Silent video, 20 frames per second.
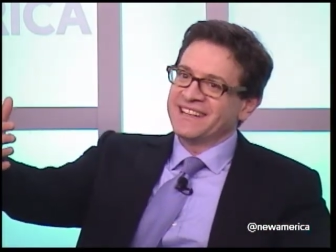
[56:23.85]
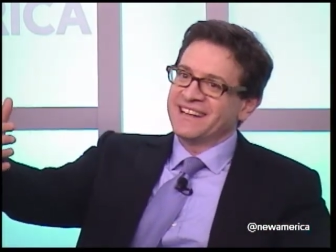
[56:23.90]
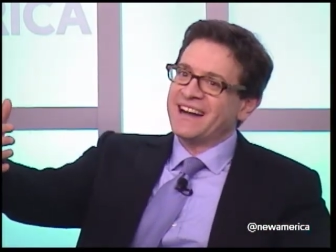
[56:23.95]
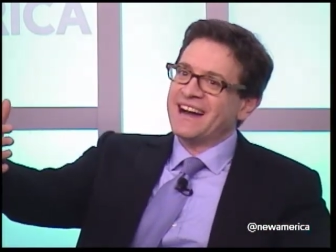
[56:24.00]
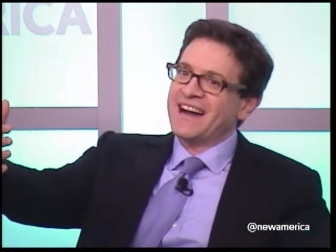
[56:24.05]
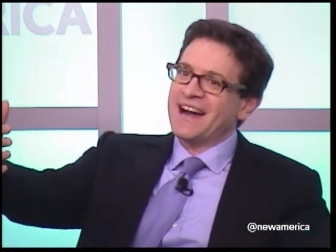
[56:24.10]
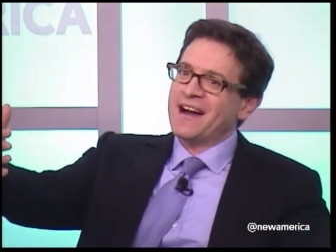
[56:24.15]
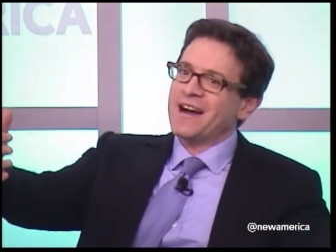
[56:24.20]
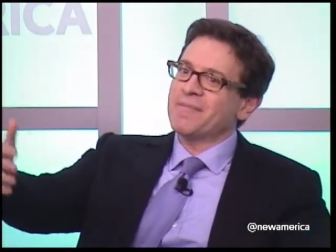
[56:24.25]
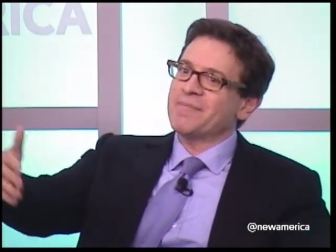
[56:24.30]

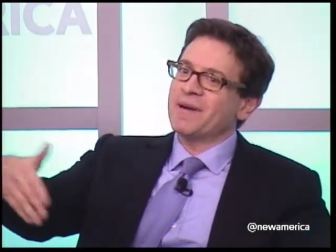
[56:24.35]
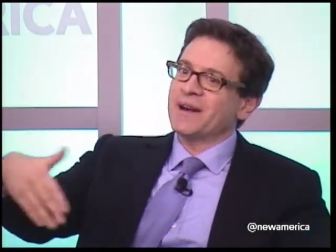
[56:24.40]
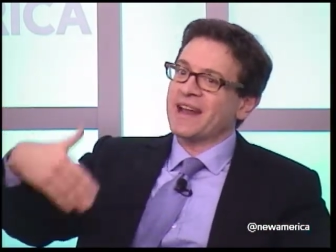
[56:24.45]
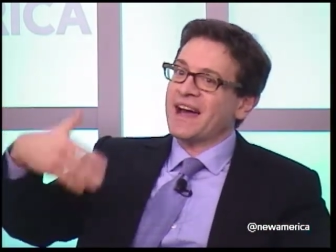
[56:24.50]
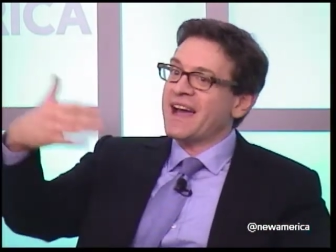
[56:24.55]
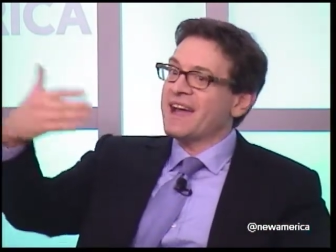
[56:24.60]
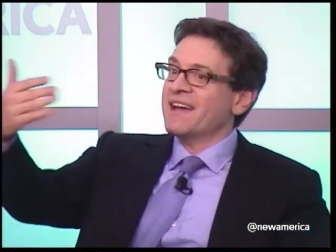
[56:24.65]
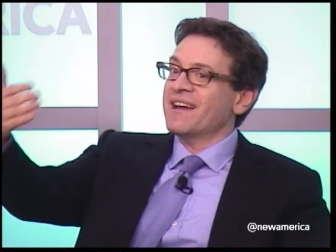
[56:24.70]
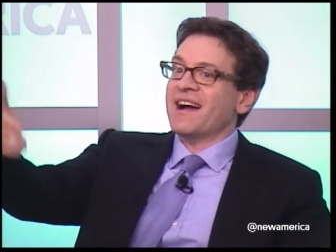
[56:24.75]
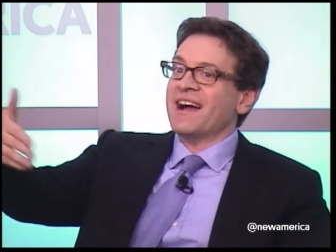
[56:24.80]
but
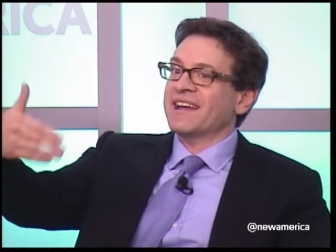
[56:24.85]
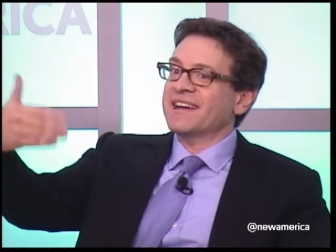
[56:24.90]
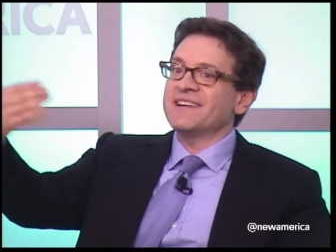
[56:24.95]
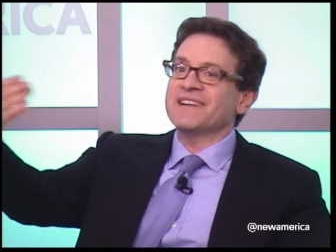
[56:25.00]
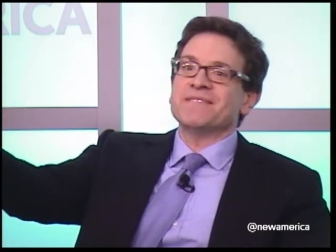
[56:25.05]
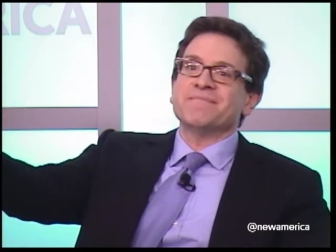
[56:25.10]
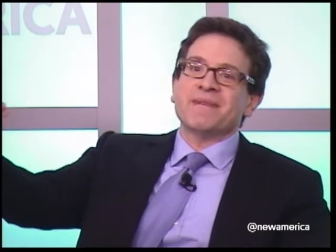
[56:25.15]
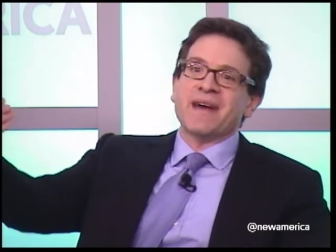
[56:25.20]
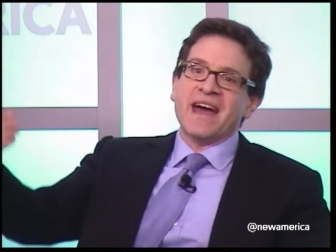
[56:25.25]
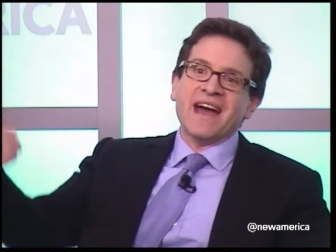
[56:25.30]
I
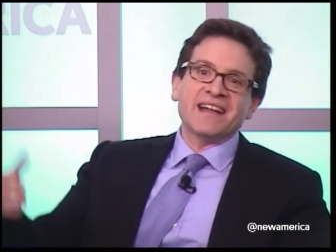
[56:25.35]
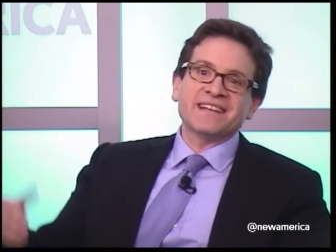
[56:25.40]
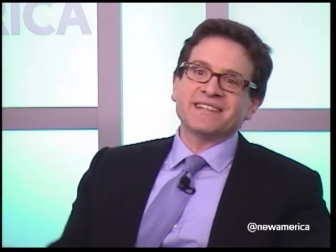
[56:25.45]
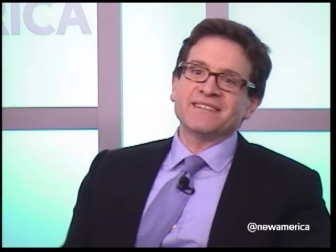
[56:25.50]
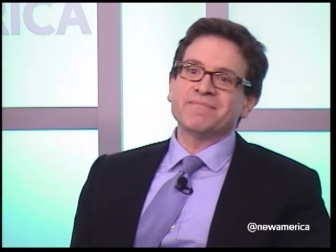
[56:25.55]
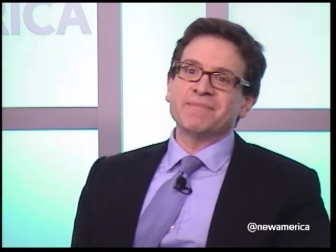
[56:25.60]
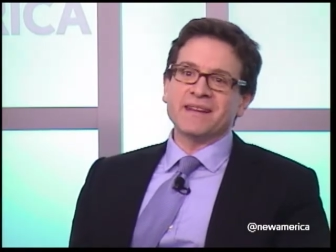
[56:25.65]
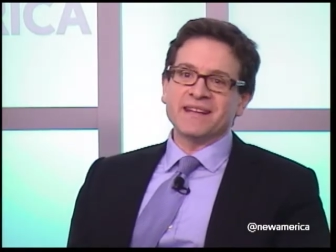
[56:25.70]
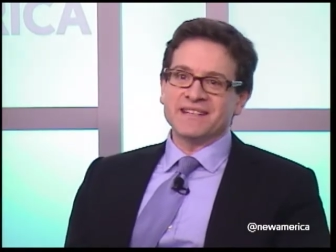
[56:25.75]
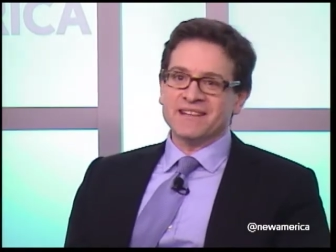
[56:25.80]
could
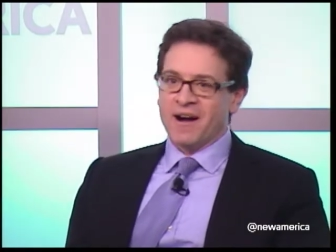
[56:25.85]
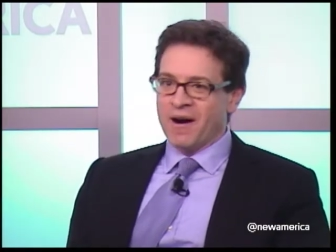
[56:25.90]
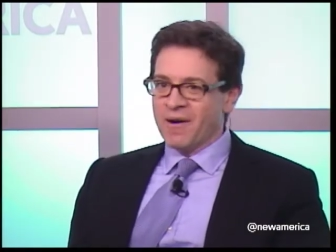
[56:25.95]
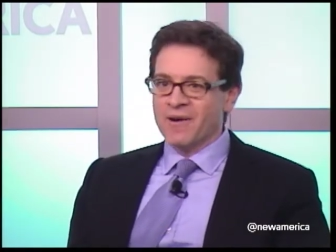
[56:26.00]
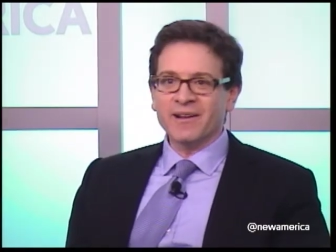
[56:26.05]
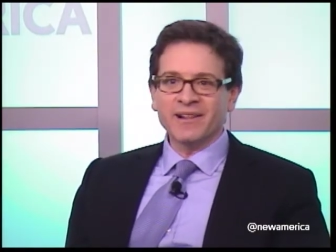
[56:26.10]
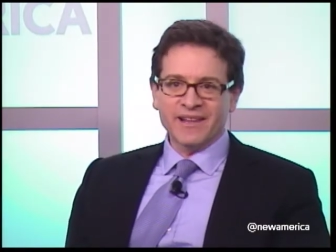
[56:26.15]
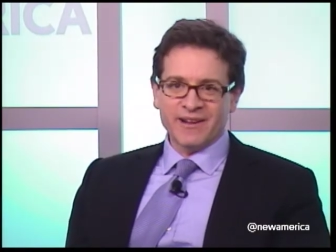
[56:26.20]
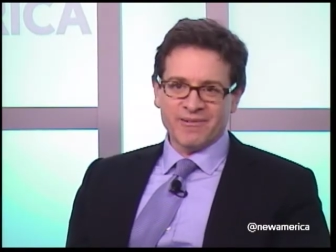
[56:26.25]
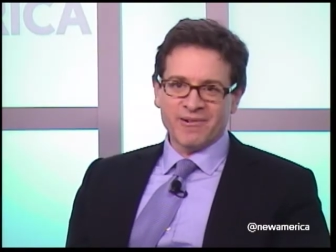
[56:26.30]
imagine being
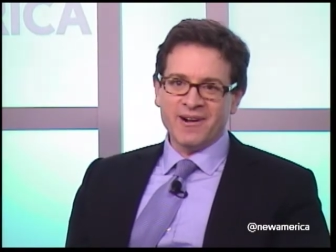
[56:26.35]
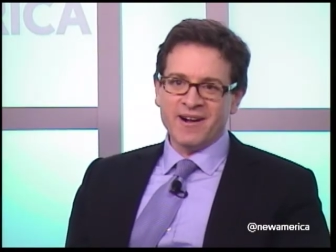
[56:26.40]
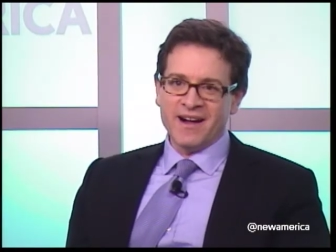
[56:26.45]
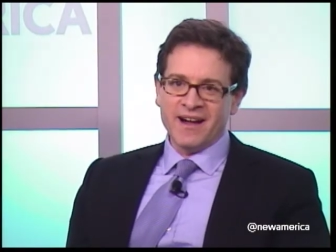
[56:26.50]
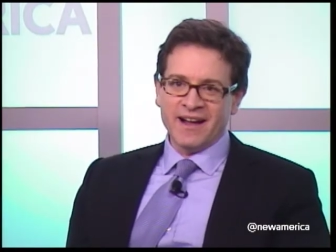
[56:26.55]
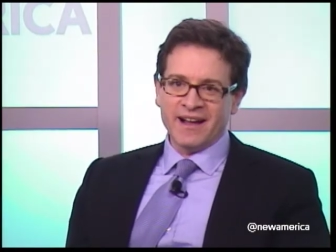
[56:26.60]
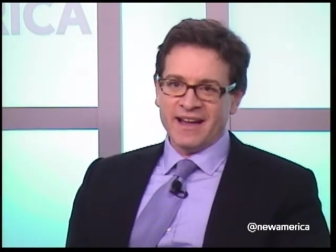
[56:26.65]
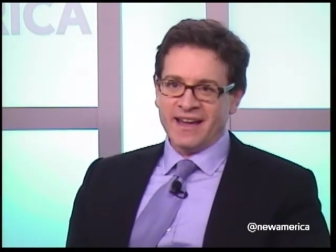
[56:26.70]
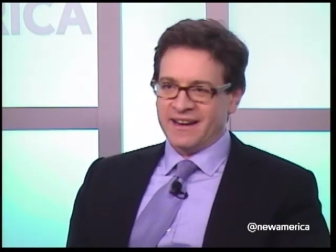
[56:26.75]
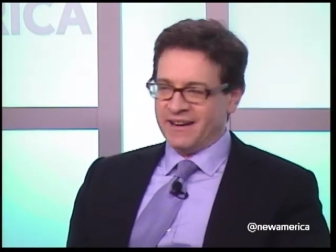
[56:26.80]
totally
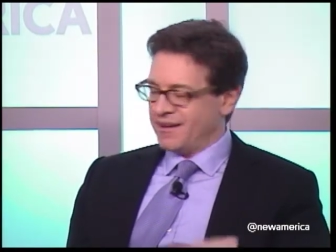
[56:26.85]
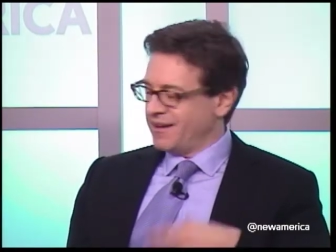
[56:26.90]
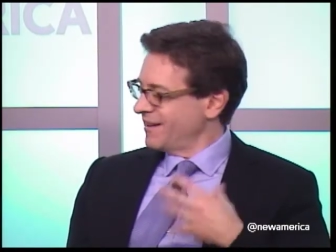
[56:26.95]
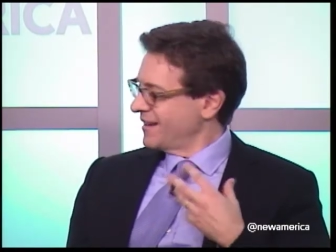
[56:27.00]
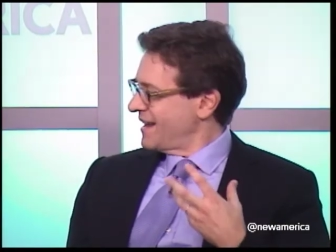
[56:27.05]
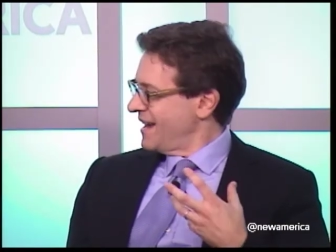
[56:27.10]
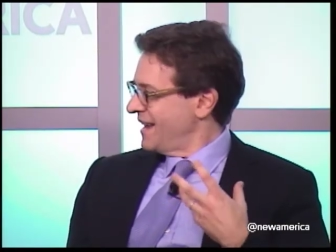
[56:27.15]
wrong and a